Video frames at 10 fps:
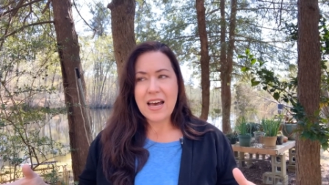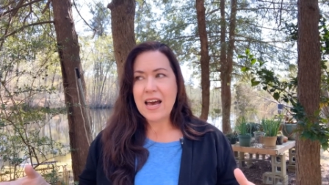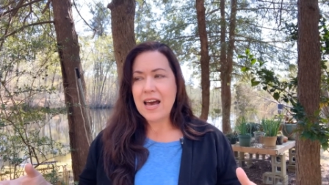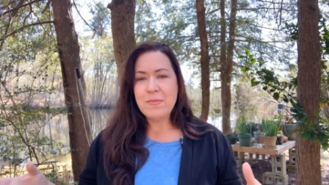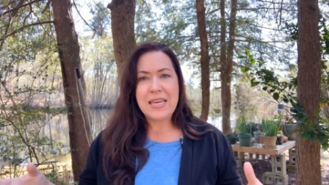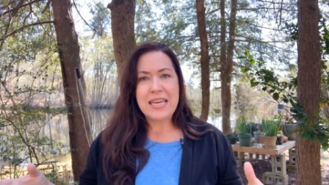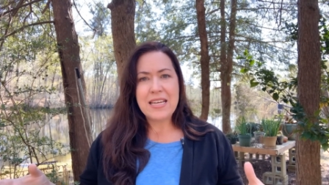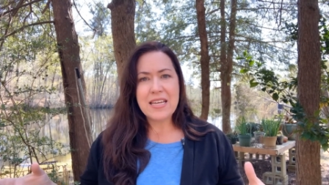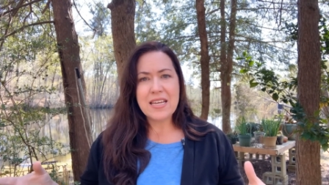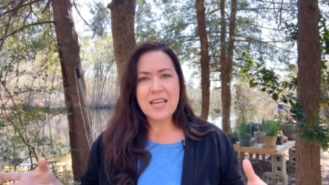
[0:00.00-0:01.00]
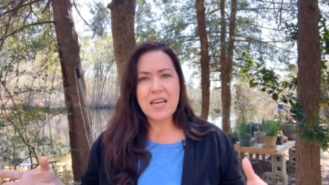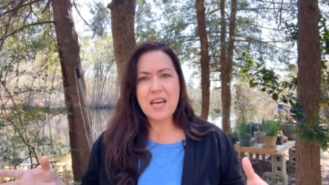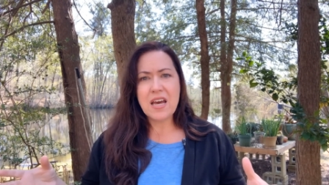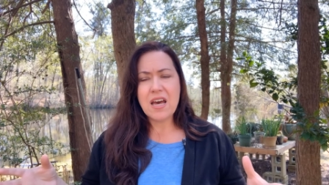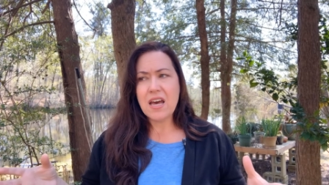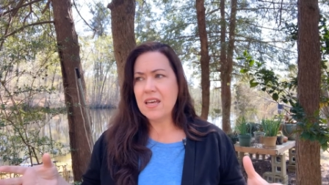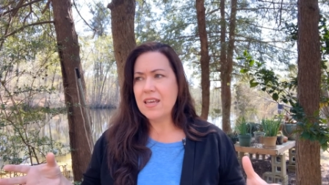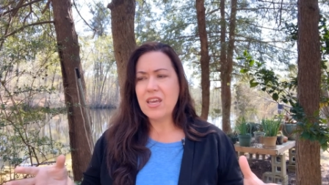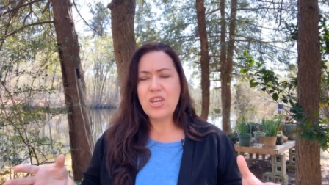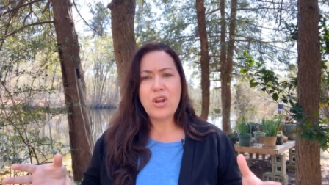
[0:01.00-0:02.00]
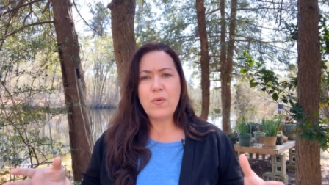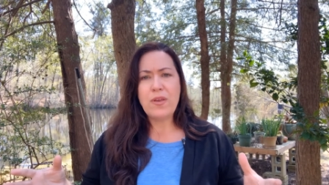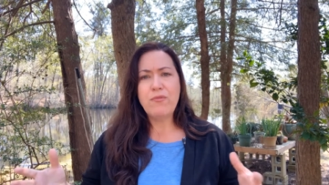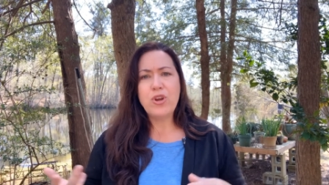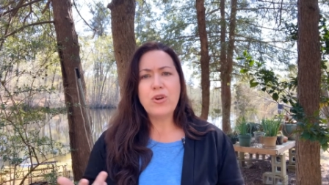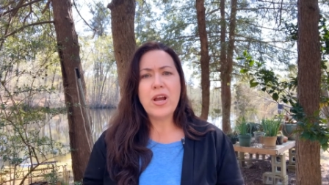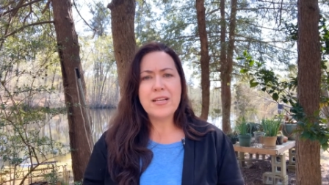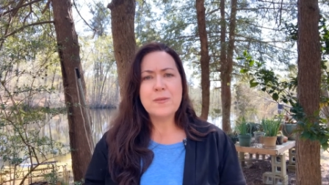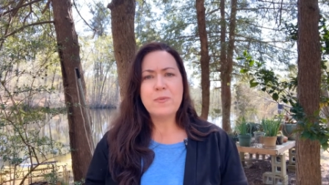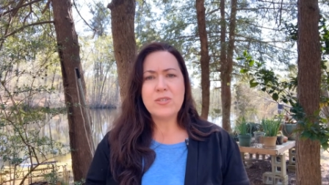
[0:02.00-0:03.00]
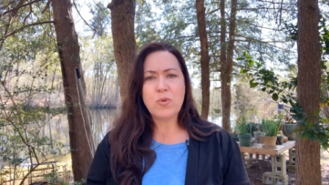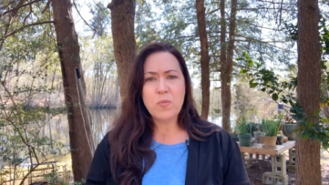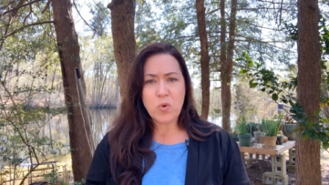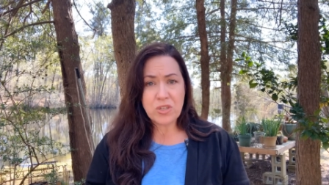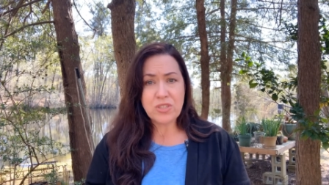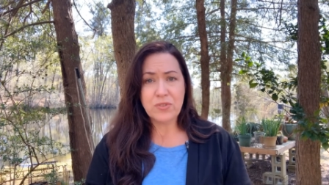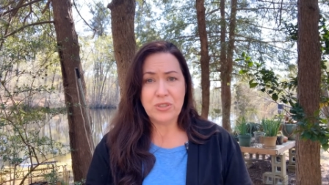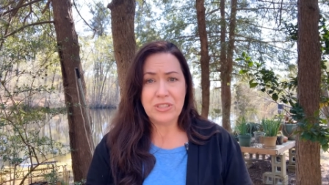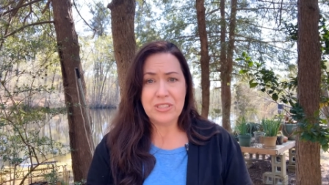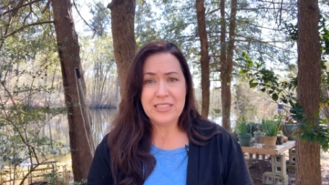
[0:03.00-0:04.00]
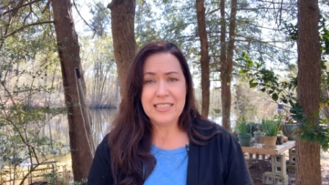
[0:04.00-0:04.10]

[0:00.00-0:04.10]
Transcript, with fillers: I mean, you know, if your husband's remorseful